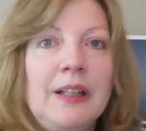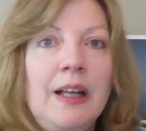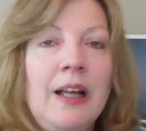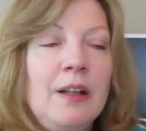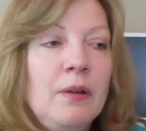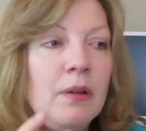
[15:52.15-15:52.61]

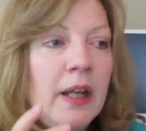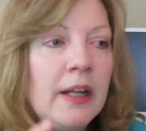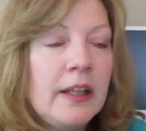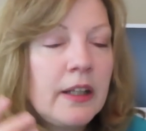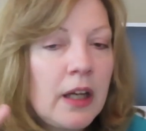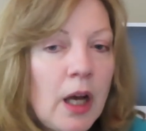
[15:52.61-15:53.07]
and it, and
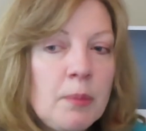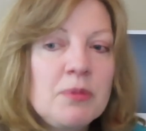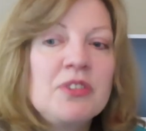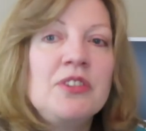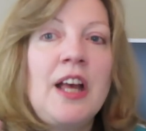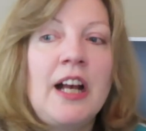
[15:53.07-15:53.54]
it
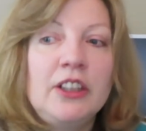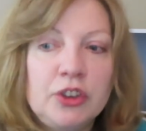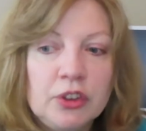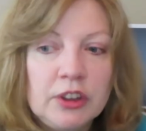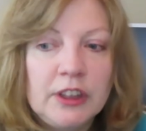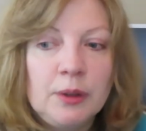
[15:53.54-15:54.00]
comes
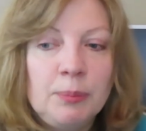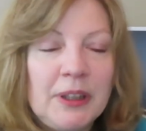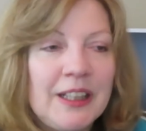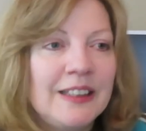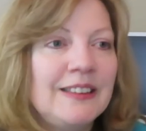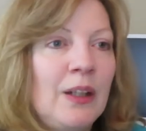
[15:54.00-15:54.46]
naturally
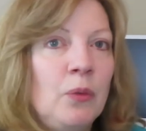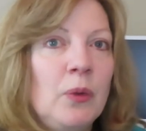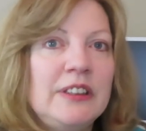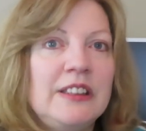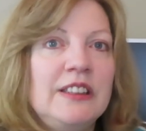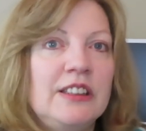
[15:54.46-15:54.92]
because I
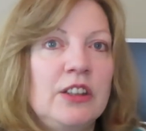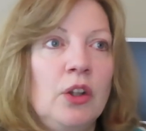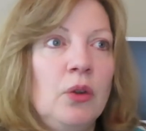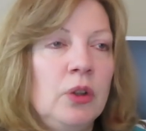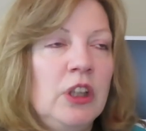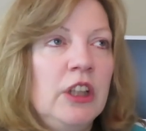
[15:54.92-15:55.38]
wasn't
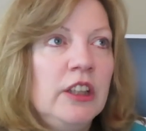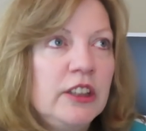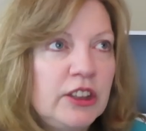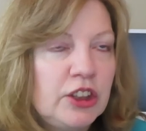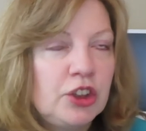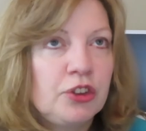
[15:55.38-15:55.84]
so
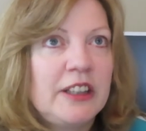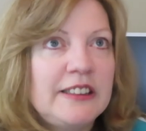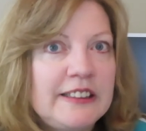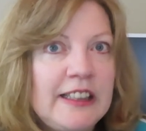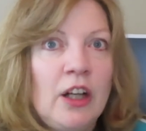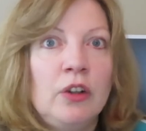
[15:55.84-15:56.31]

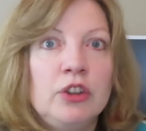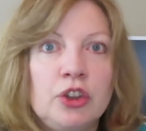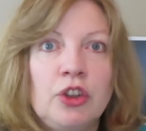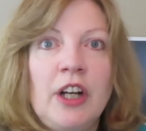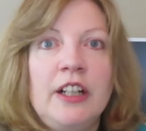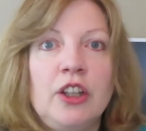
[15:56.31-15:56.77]
stressed out
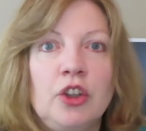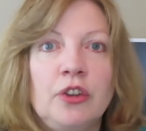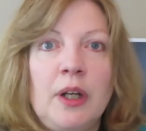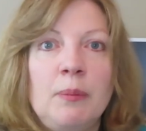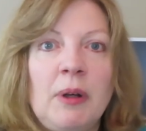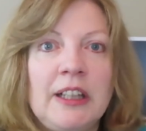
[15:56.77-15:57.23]
trying to
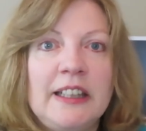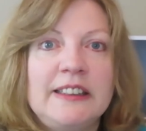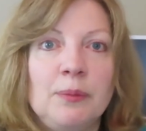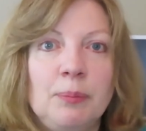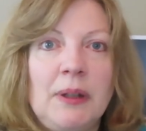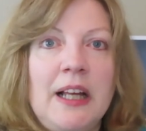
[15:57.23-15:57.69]
create my
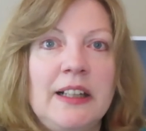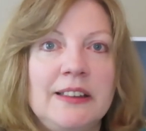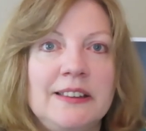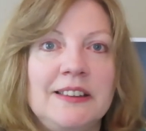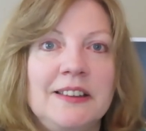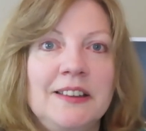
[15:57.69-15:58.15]
lesson
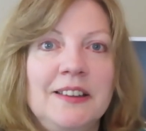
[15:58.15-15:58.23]
plans